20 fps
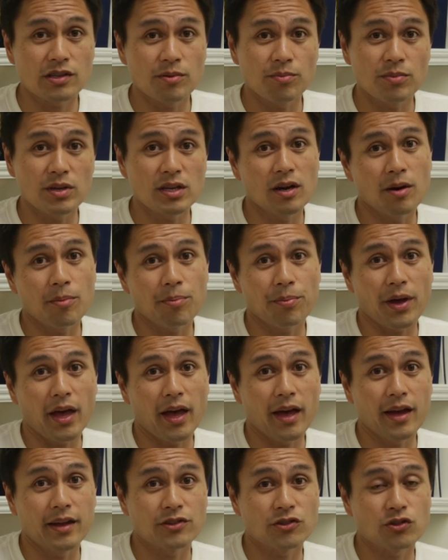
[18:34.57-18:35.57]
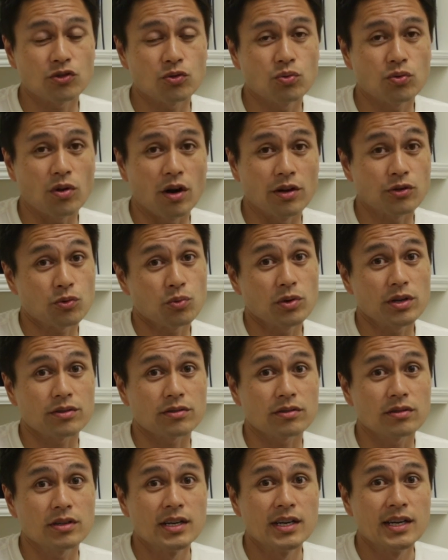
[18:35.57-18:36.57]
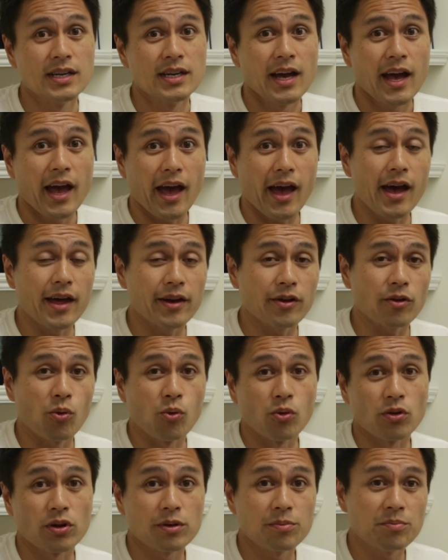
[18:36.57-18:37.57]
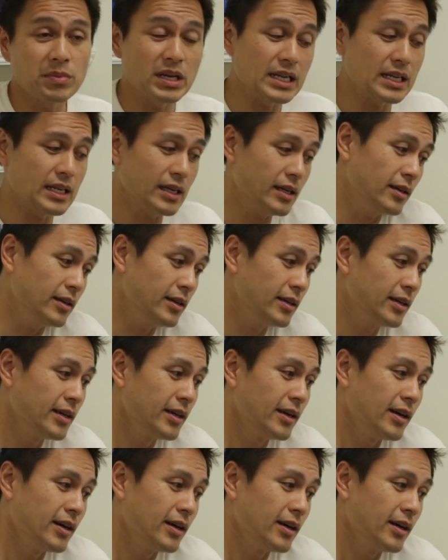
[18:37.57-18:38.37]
hit me up on Twitter @origmedia.